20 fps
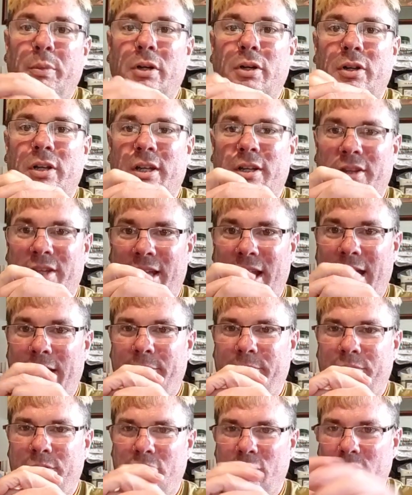be looking at the
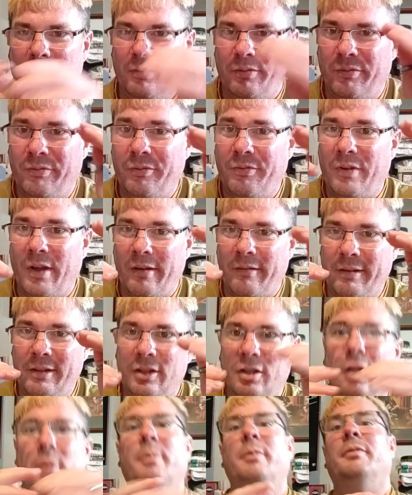absolute very
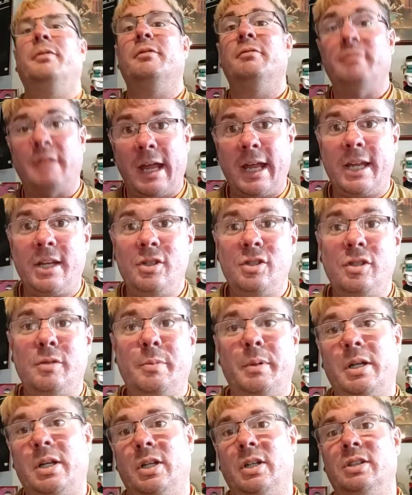top of the
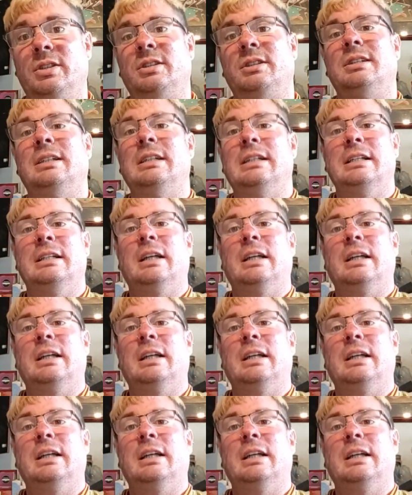range, because